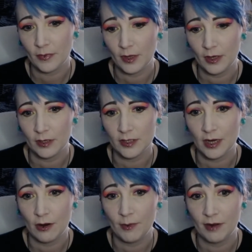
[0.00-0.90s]
and
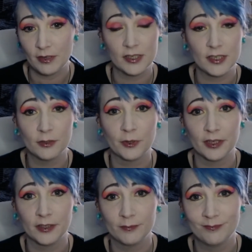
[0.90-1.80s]
now I'm having to deal with
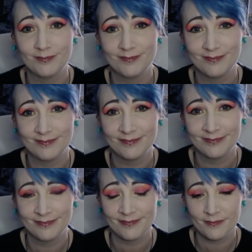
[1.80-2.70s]
it.
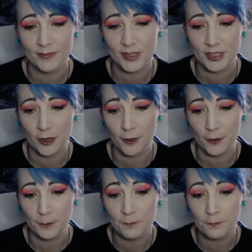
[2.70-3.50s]
So